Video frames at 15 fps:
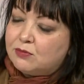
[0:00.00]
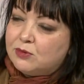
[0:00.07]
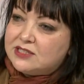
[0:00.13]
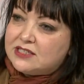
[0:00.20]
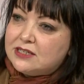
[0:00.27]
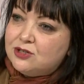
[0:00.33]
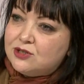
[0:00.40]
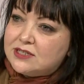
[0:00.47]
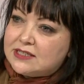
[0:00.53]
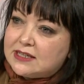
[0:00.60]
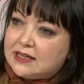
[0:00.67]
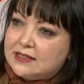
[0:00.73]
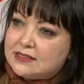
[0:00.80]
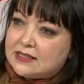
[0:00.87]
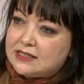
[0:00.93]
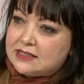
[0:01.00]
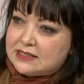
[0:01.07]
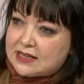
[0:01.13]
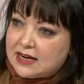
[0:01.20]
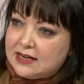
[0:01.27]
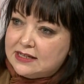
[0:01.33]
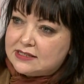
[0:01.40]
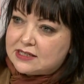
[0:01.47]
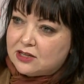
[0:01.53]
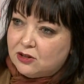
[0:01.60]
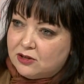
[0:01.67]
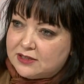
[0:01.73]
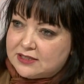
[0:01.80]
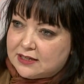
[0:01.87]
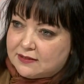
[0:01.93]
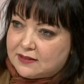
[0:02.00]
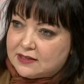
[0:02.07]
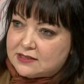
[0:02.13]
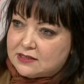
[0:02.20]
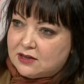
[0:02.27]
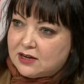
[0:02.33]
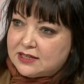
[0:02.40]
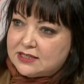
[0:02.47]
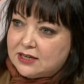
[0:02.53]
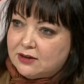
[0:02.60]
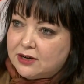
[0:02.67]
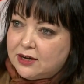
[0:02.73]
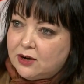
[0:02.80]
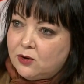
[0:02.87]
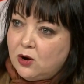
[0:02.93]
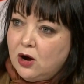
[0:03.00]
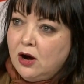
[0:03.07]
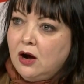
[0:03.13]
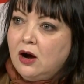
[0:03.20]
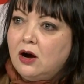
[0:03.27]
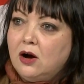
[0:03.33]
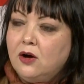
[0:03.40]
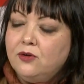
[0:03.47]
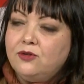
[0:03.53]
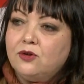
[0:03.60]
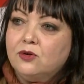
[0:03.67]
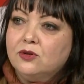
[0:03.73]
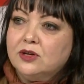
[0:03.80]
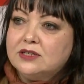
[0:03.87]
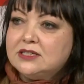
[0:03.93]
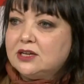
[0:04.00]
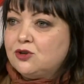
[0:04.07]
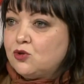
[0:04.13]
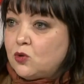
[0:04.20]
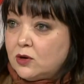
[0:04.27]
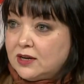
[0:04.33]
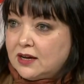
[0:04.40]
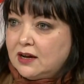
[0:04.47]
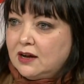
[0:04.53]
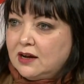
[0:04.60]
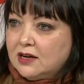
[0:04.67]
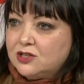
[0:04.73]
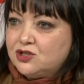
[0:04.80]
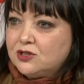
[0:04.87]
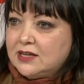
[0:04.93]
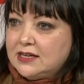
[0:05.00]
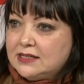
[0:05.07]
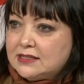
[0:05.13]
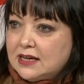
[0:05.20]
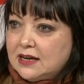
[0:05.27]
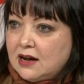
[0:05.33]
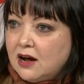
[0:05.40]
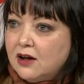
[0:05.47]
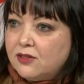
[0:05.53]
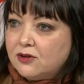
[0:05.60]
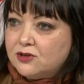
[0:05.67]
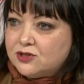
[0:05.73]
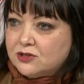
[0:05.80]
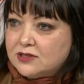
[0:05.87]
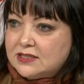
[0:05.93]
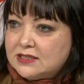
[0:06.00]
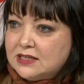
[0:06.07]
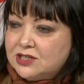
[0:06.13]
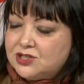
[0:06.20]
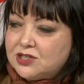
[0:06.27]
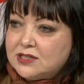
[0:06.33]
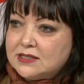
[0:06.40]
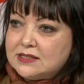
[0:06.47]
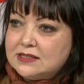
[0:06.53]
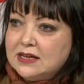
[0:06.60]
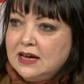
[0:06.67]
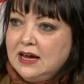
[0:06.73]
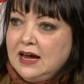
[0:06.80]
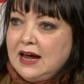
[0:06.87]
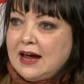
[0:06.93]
what's interesting is the studies that looked at this in Ontario also looked at Nordic countries and other jurisdictions,